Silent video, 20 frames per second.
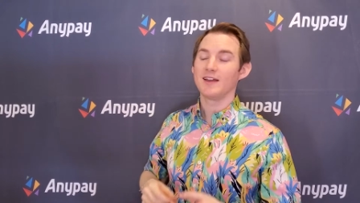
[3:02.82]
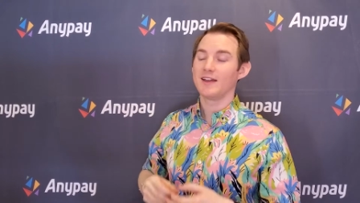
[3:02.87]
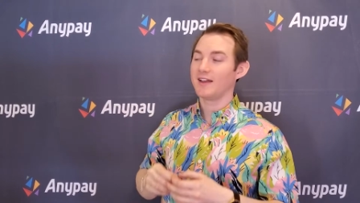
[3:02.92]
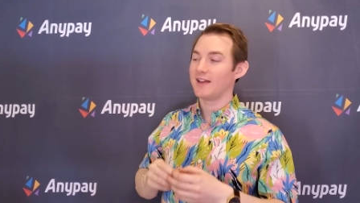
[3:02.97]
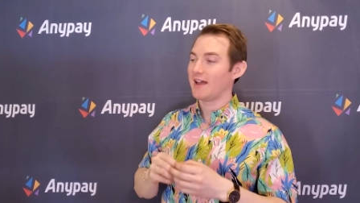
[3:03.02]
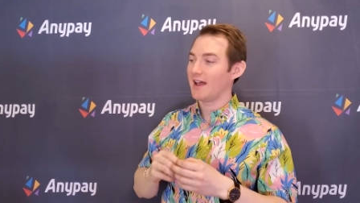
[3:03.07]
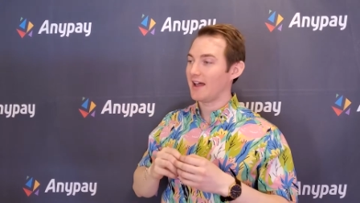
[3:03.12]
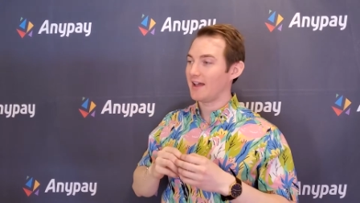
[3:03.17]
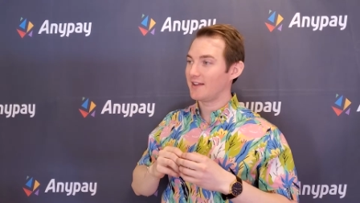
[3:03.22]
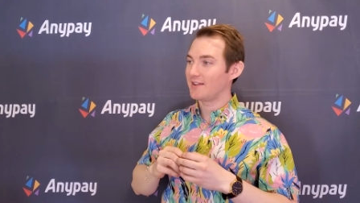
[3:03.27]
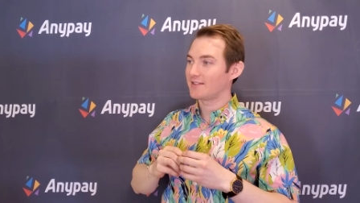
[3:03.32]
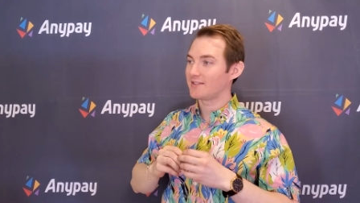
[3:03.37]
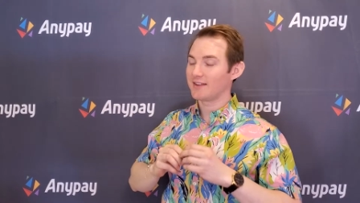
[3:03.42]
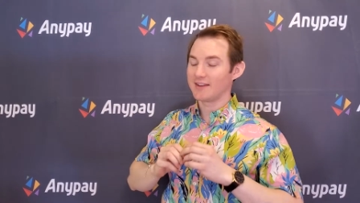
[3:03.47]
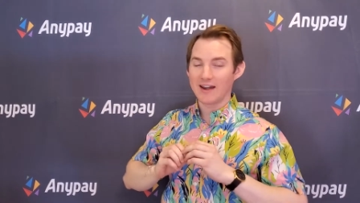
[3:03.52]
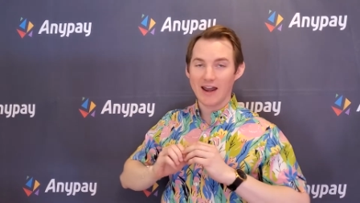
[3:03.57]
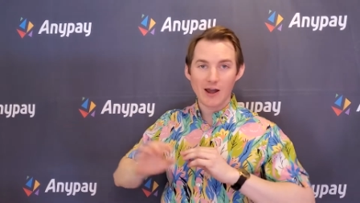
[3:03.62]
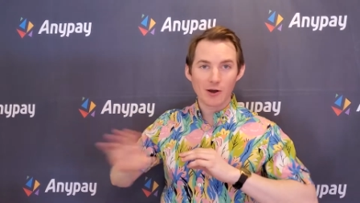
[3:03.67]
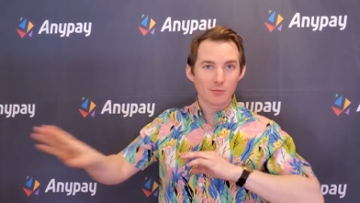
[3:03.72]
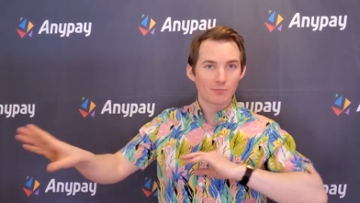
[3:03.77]
has an
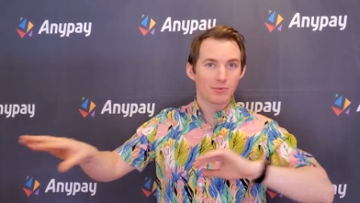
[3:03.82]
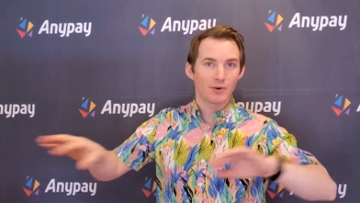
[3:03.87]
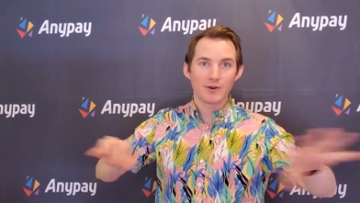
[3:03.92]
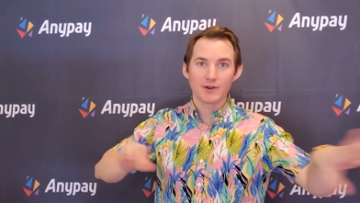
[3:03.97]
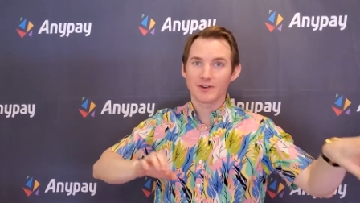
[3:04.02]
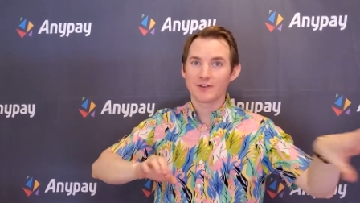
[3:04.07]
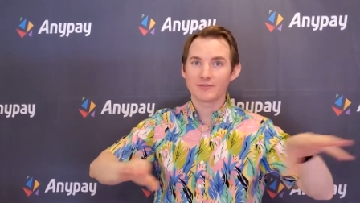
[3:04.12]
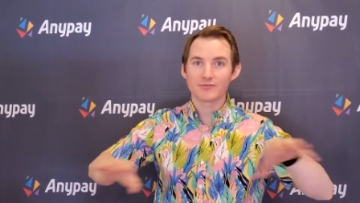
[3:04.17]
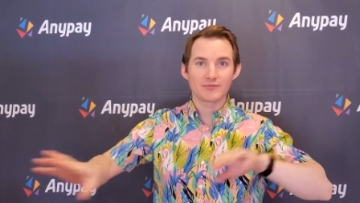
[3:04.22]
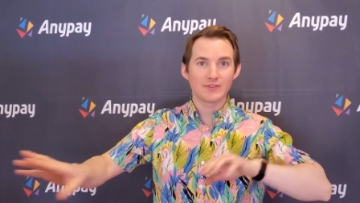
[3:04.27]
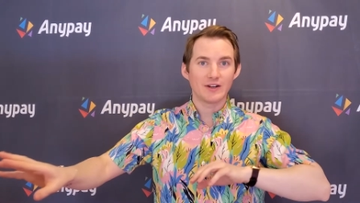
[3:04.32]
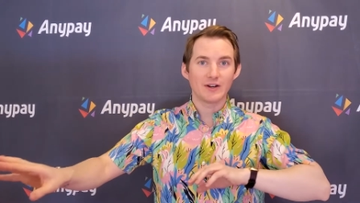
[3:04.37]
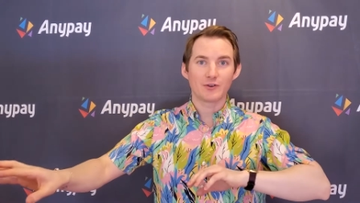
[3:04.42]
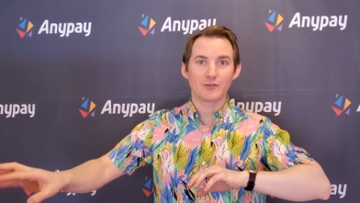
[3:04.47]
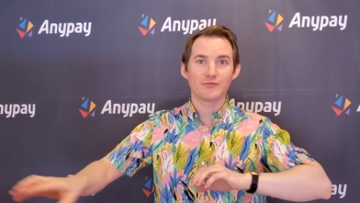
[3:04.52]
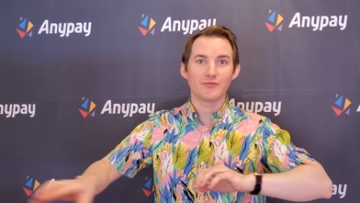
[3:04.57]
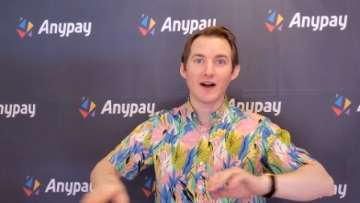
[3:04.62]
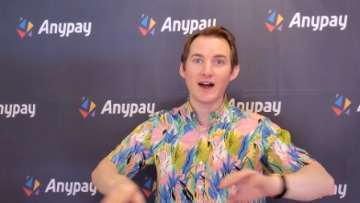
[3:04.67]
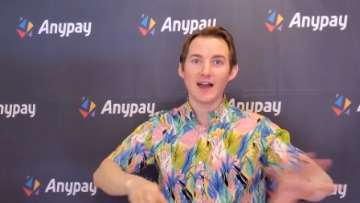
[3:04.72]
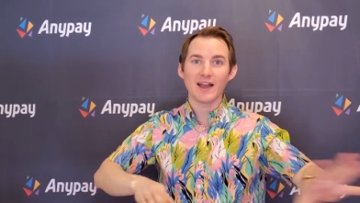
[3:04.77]
output of
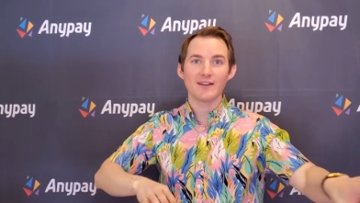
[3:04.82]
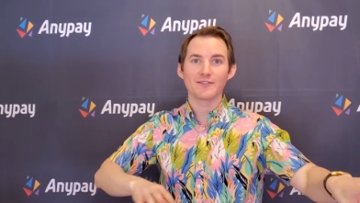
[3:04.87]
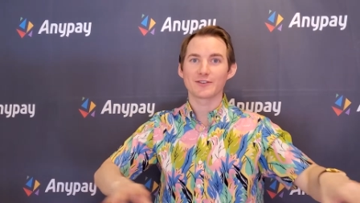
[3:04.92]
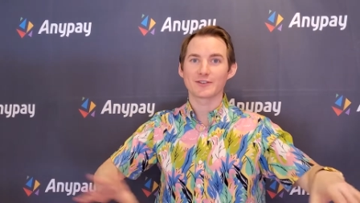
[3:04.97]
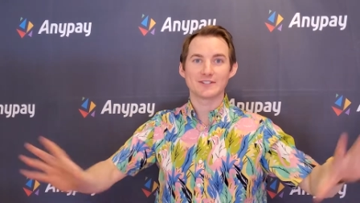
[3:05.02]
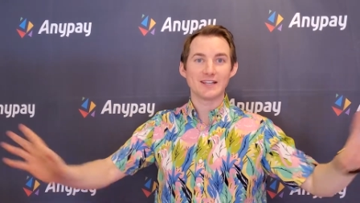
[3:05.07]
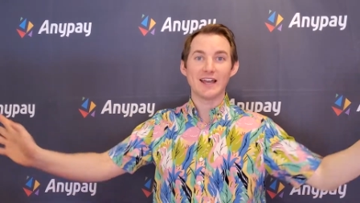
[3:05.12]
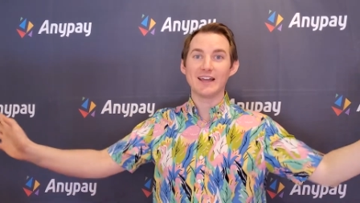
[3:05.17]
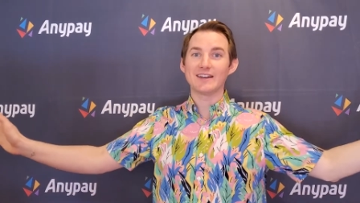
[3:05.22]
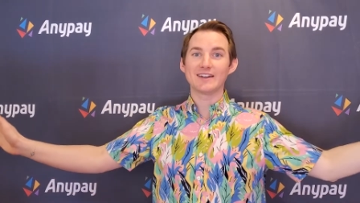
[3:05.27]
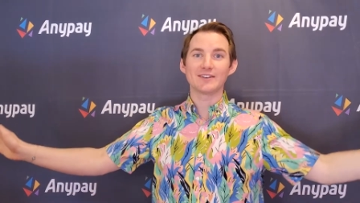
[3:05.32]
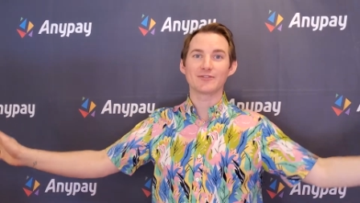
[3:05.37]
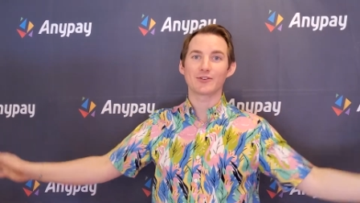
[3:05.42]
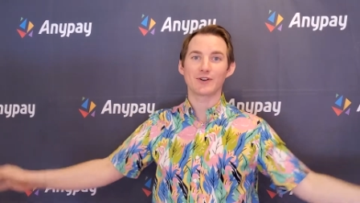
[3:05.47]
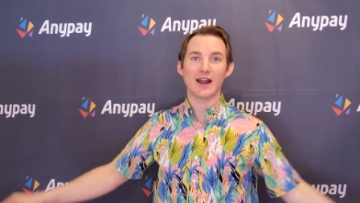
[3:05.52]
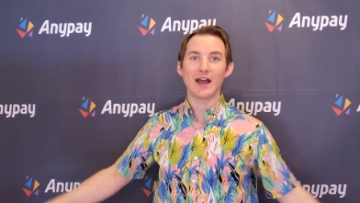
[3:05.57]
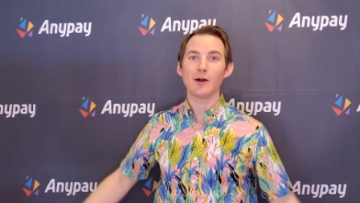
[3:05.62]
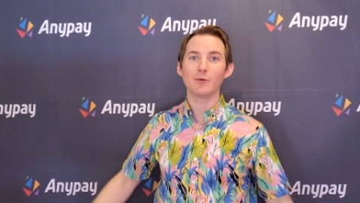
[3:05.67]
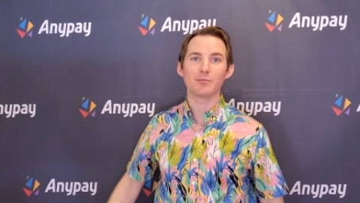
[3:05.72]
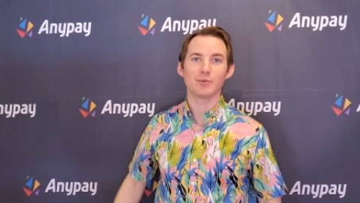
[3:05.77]
5 or 10
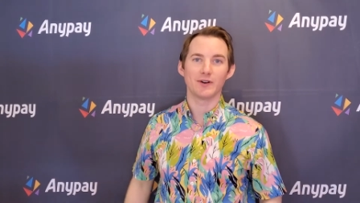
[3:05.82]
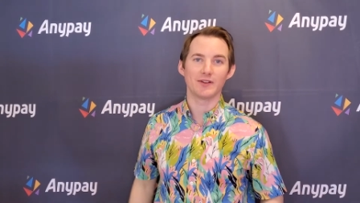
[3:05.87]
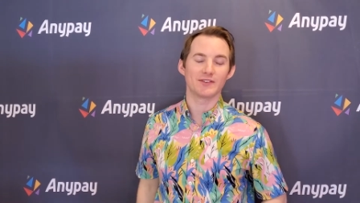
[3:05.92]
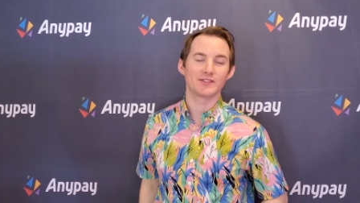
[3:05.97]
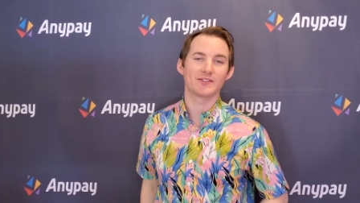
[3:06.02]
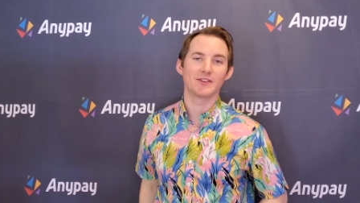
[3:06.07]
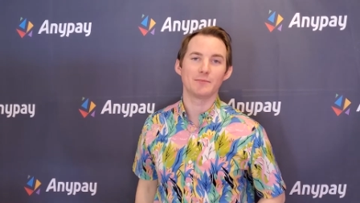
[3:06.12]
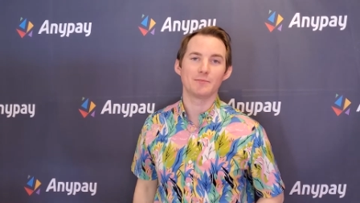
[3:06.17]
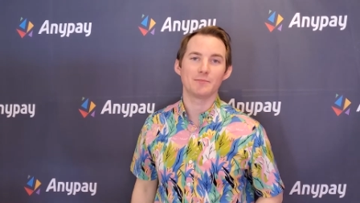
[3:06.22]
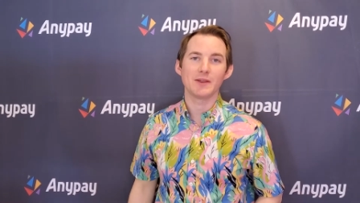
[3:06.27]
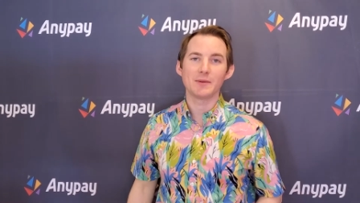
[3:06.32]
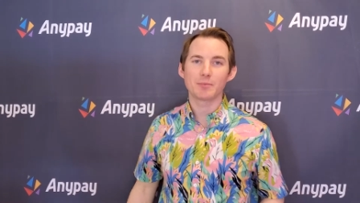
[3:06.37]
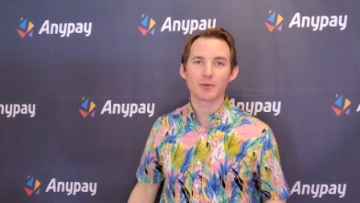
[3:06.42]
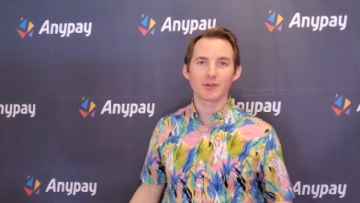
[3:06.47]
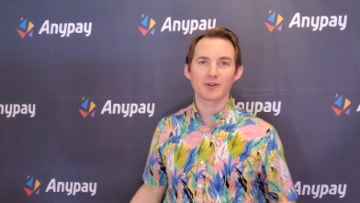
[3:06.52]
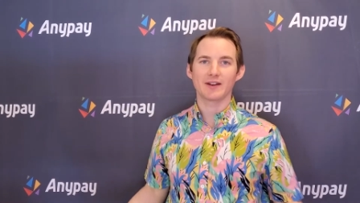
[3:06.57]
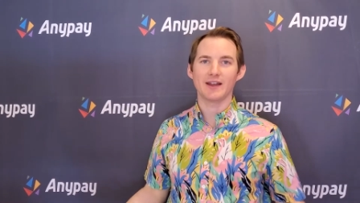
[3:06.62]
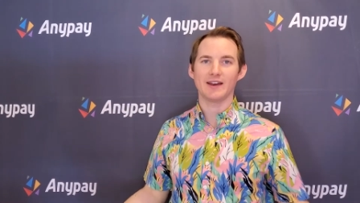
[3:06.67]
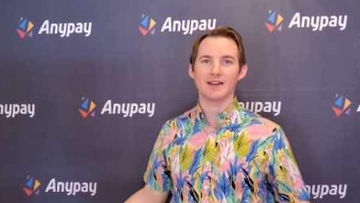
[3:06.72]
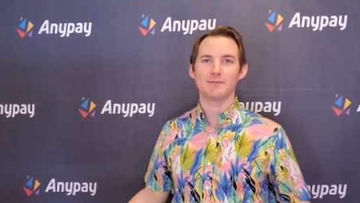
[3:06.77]
different outputs that people
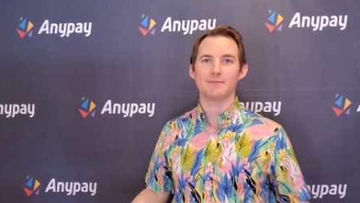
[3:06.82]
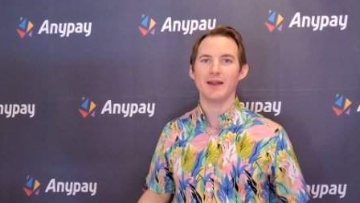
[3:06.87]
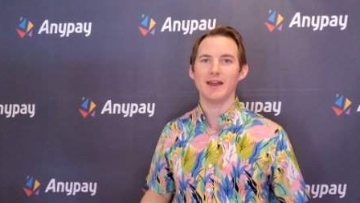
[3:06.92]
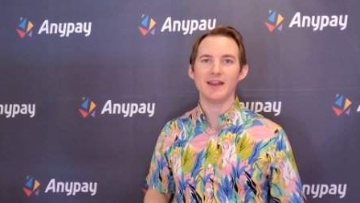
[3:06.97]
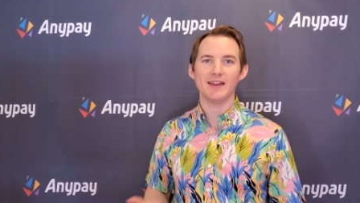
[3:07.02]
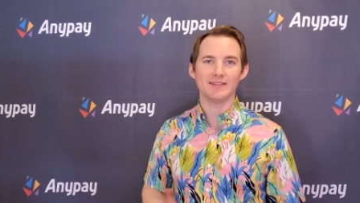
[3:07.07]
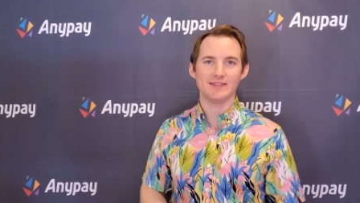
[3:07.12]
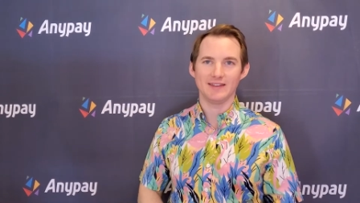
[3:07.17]
are getting paid.